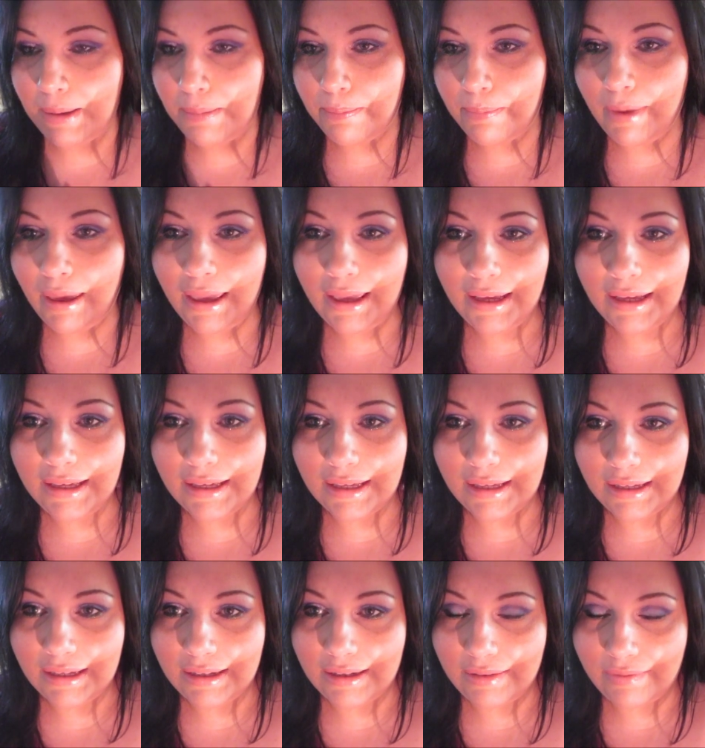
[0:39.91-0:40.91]
make
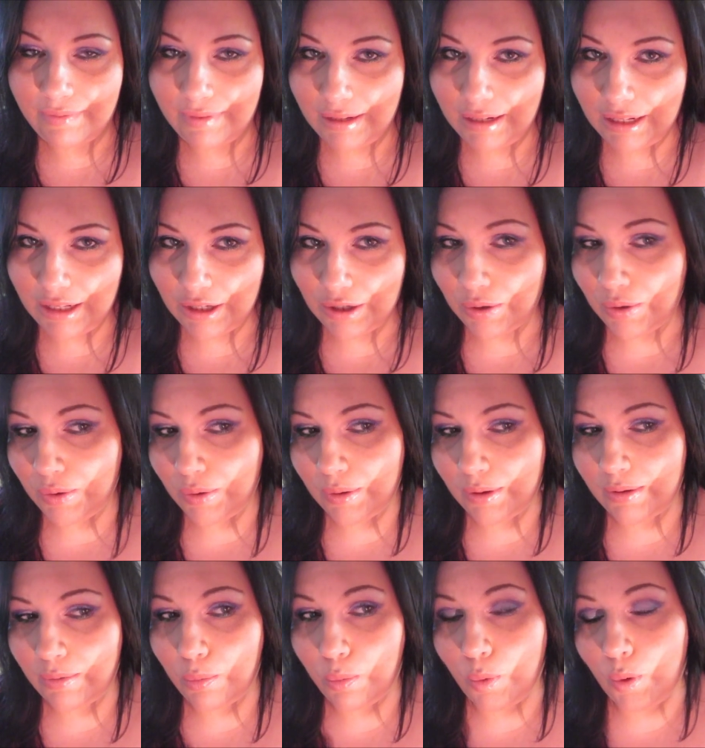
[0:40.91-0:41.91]
a
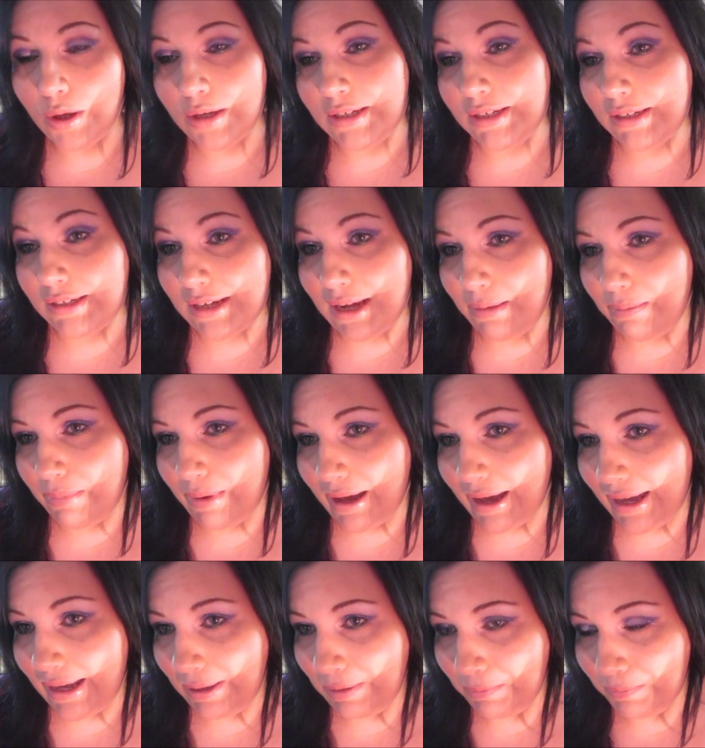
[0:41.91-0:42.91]
video what did I
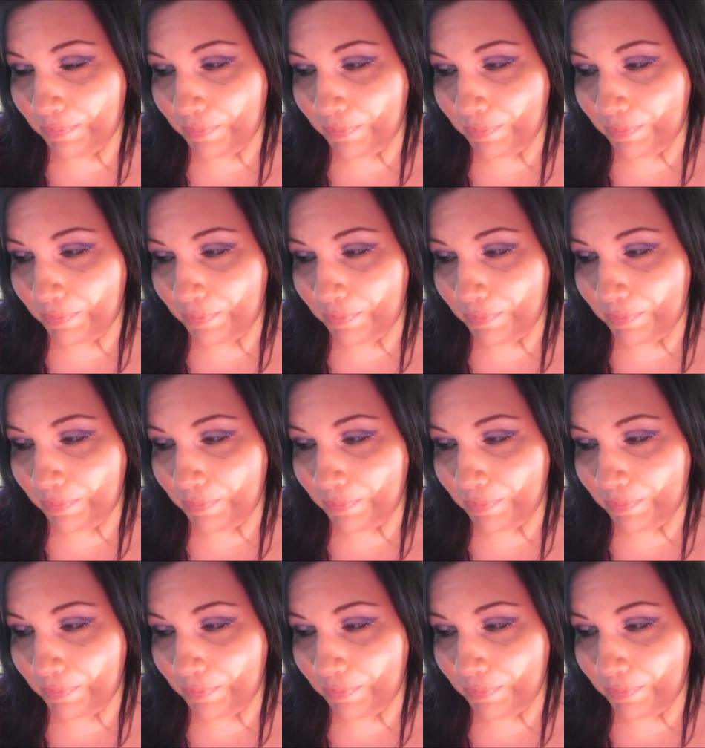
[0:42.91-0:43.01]
buy